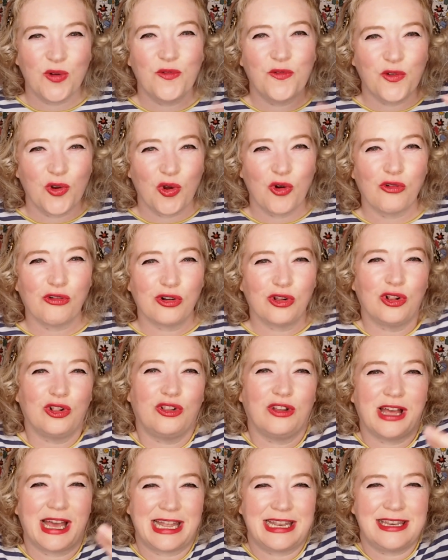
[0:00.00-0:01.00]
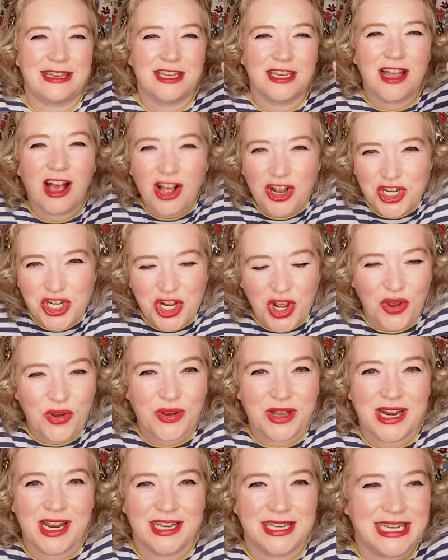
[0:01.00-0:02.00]
floral, a touch
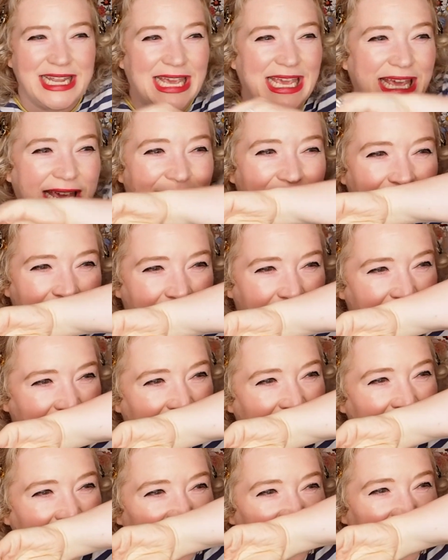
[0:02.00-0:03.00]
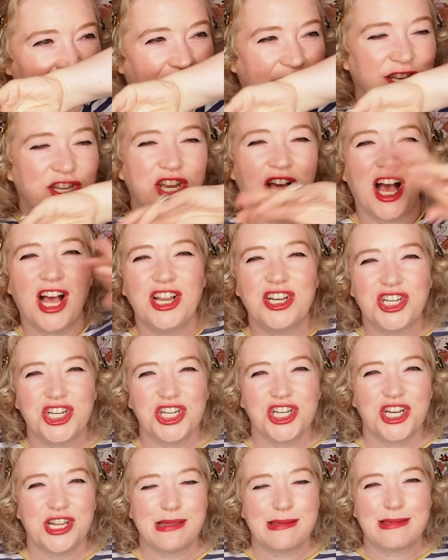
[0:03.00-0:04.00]
coconutty, a
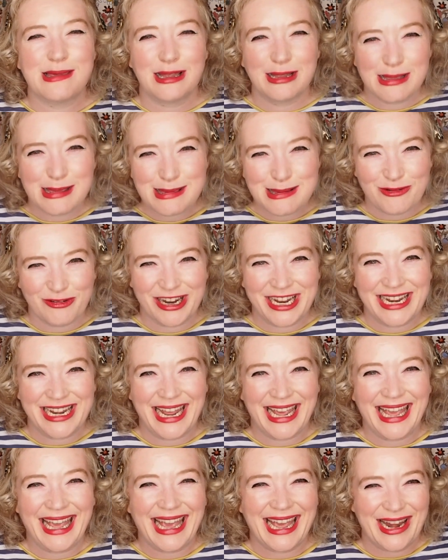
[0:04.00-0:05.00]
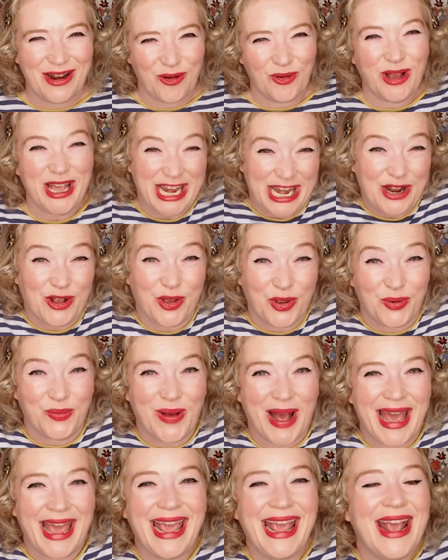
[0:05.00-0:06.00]
touch sunscreeny in a good
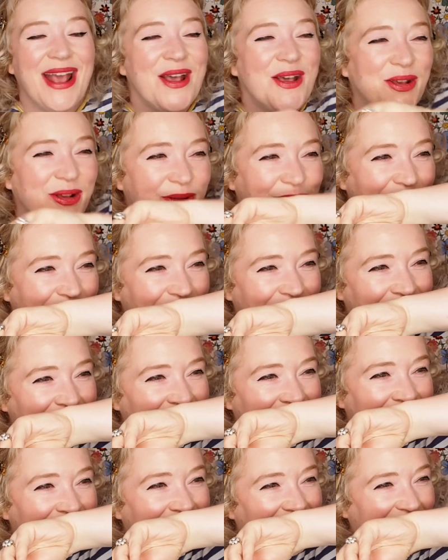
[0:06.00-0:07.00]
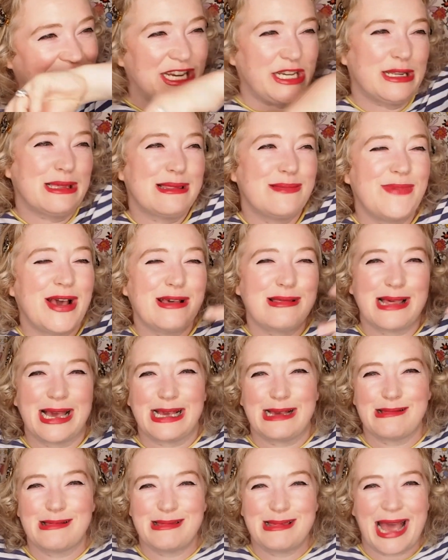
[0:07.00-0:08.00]
way, and it just smells
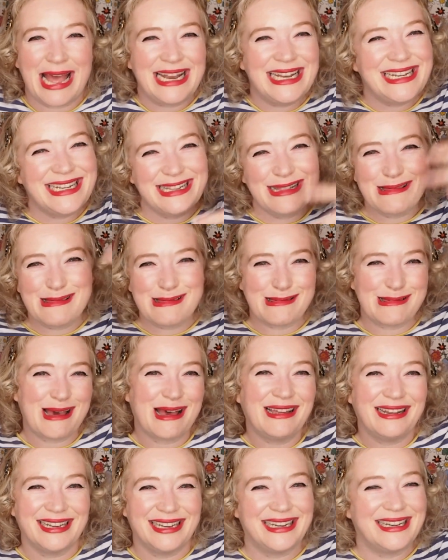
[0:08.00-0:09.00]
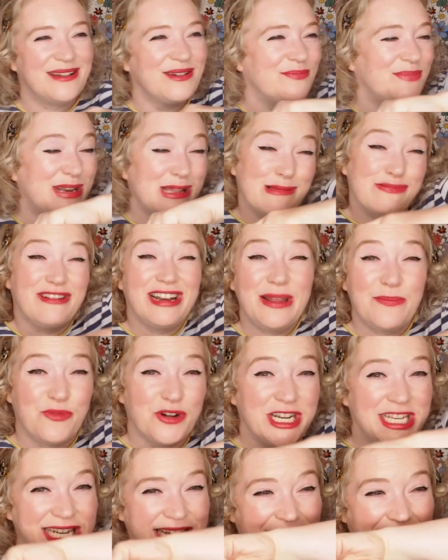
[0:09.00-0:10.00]
like sand and sun, but it's really
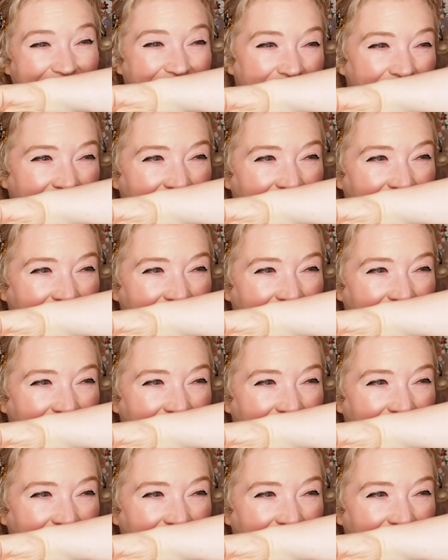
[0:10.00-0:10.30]
pretty